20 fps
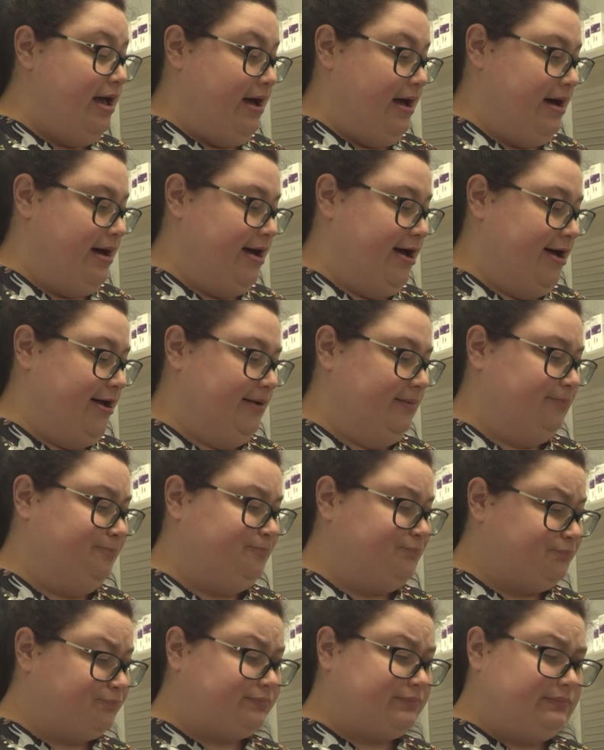
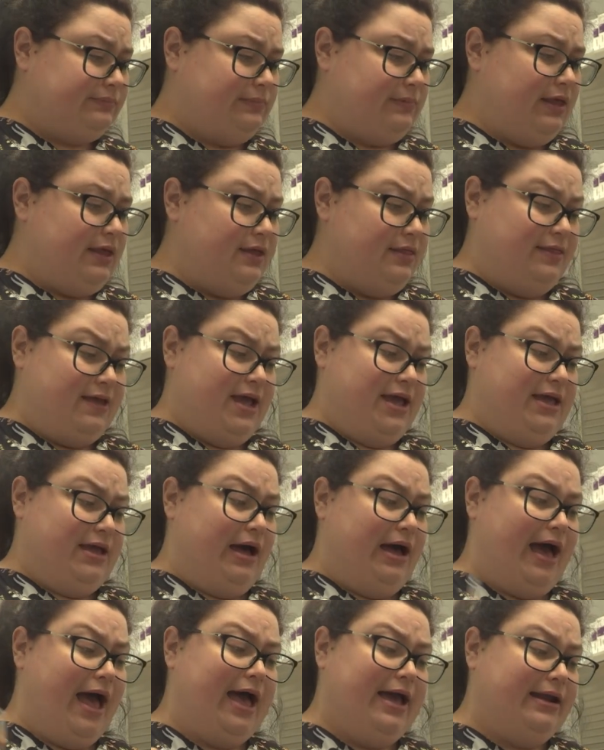Um, they
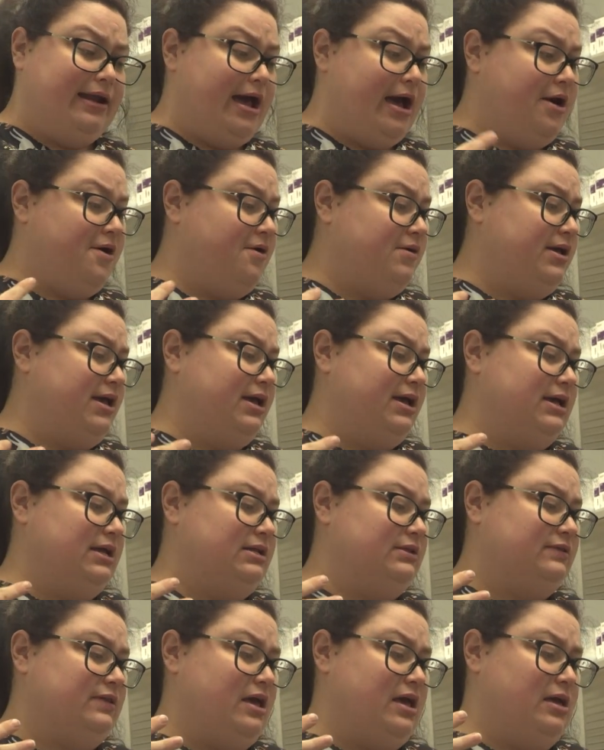hide out
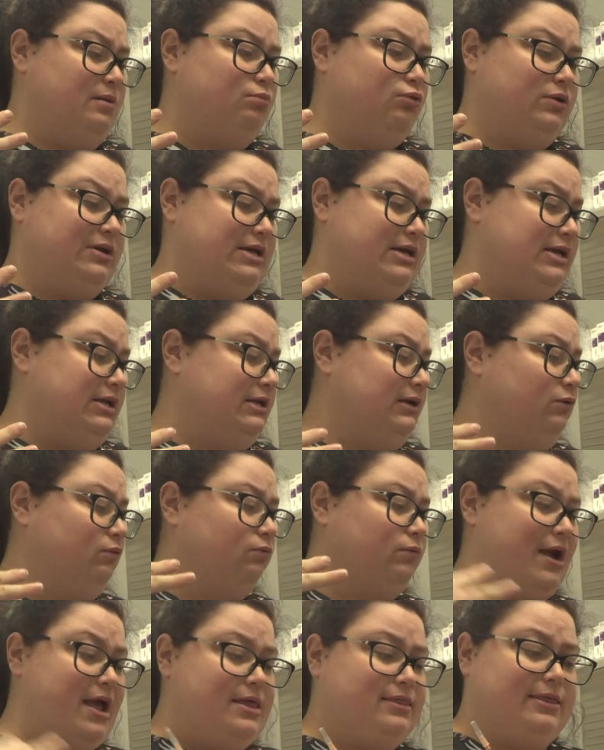and they breed
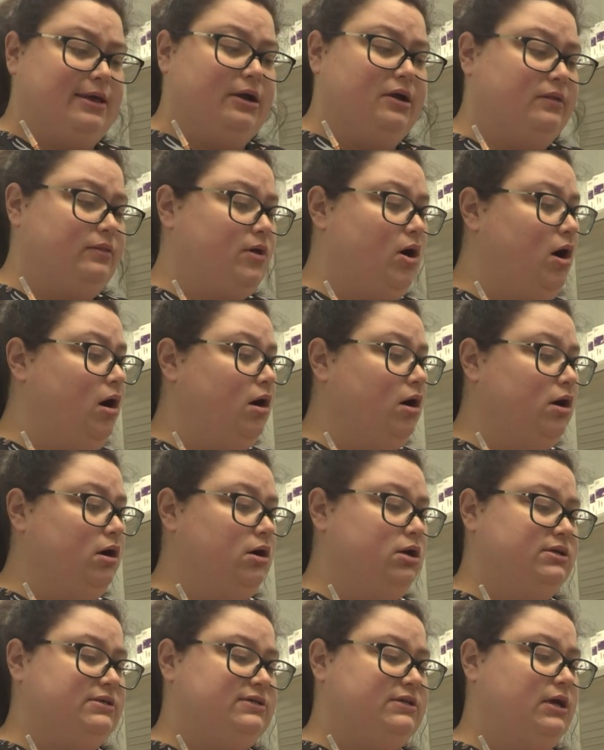right there in the
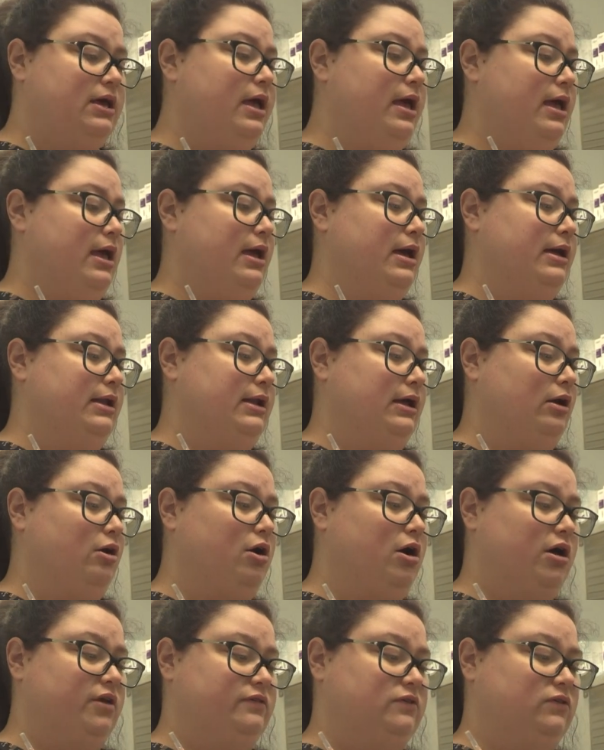heart and it
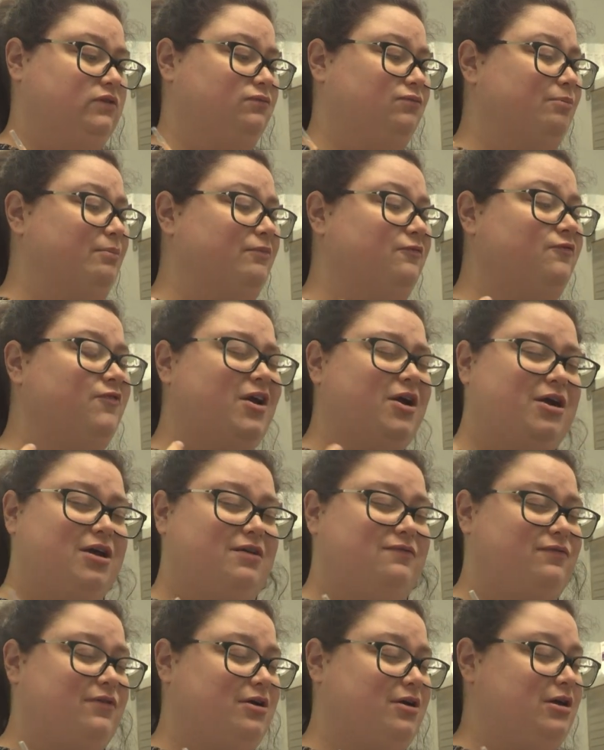causes
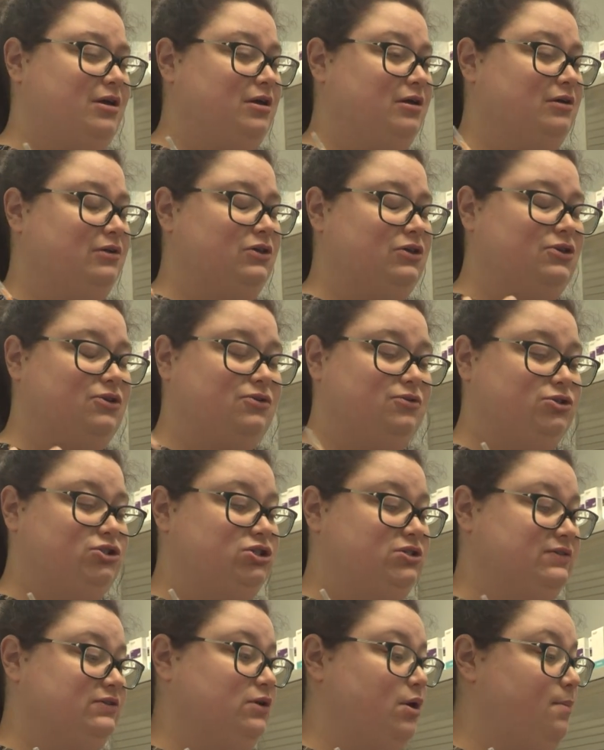very, very
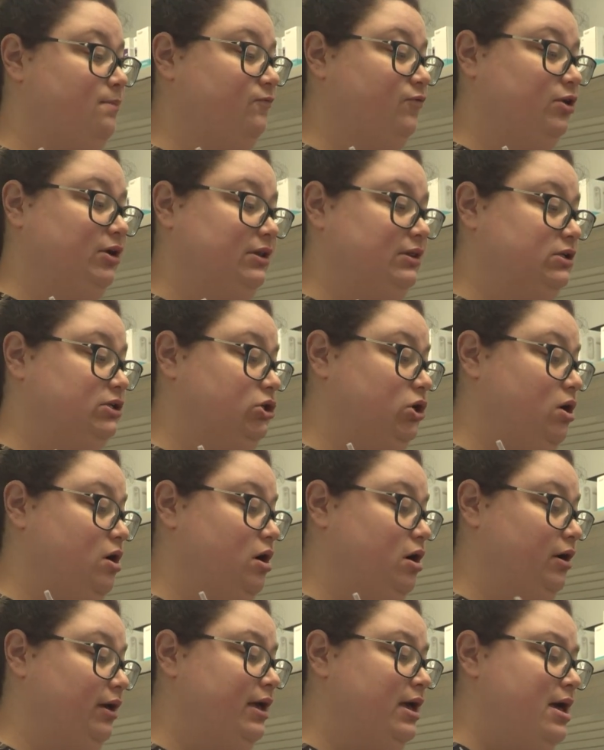huge discomfort in the
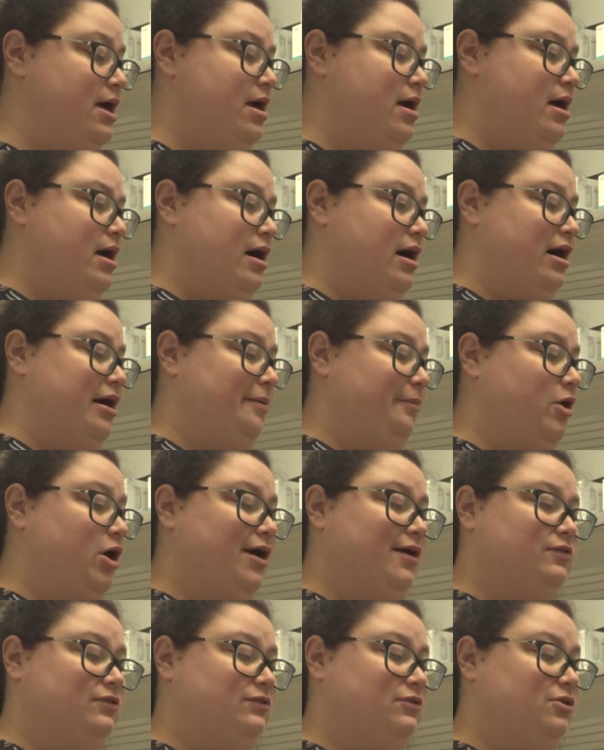dog, uh,
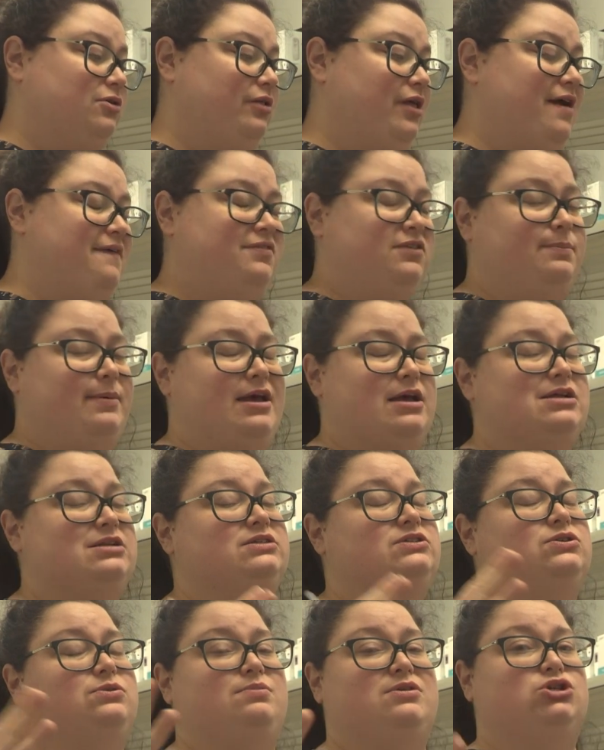causes their
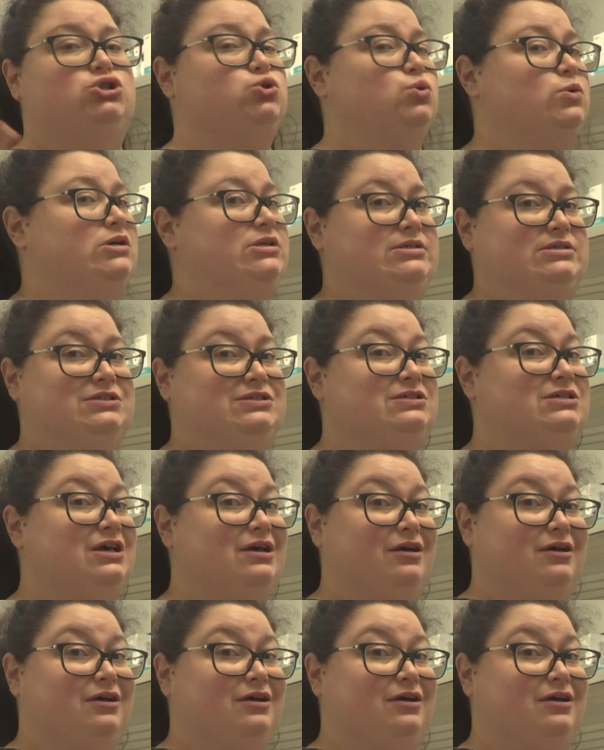lifespan to be shortened